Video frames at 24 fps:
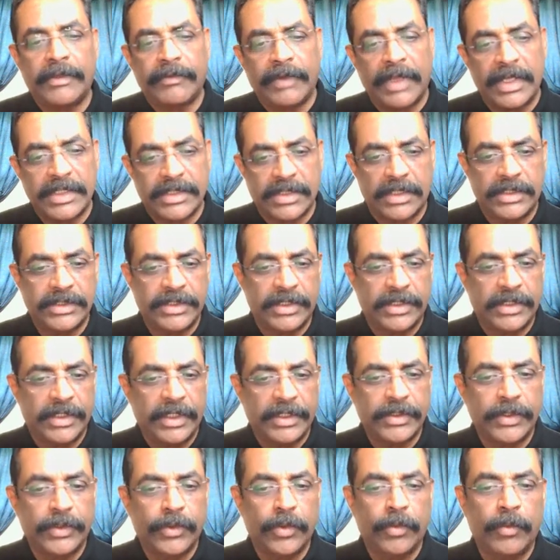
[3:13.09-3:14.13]
files are
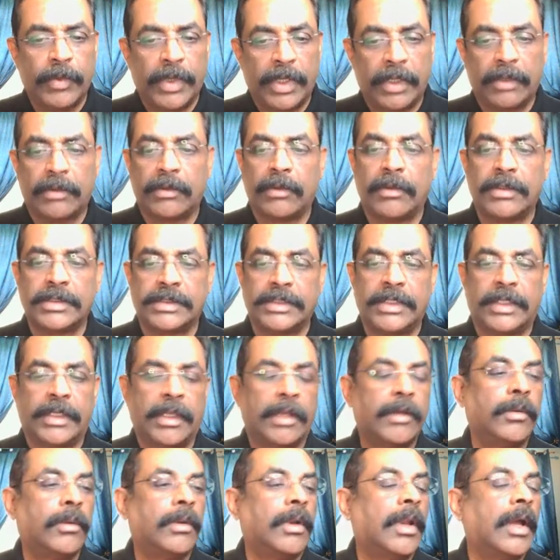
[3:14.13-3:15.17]
generated to mark rows that are
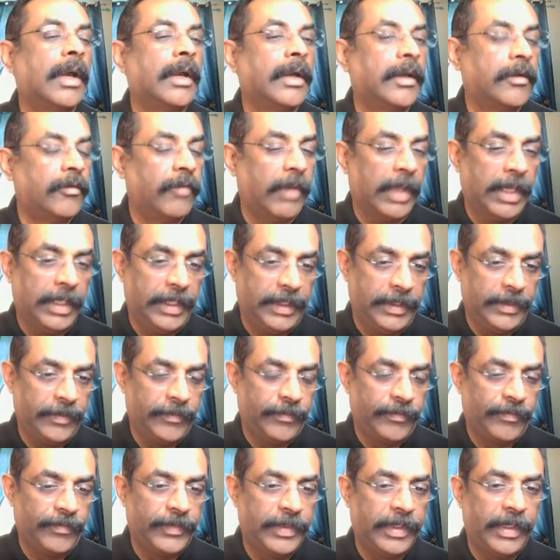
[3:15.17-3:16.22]
no longer valid,
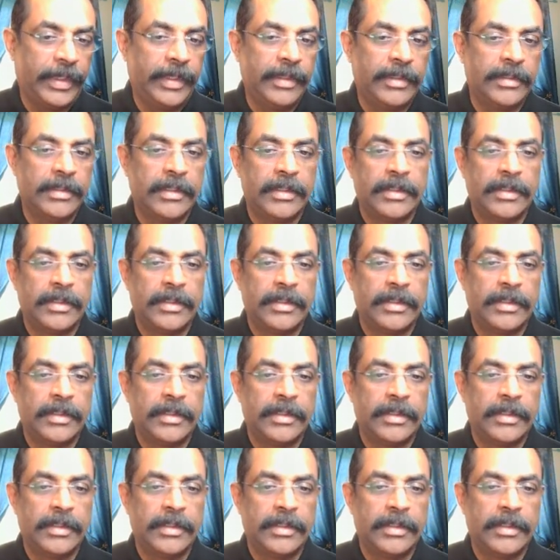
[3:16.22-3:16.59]
right?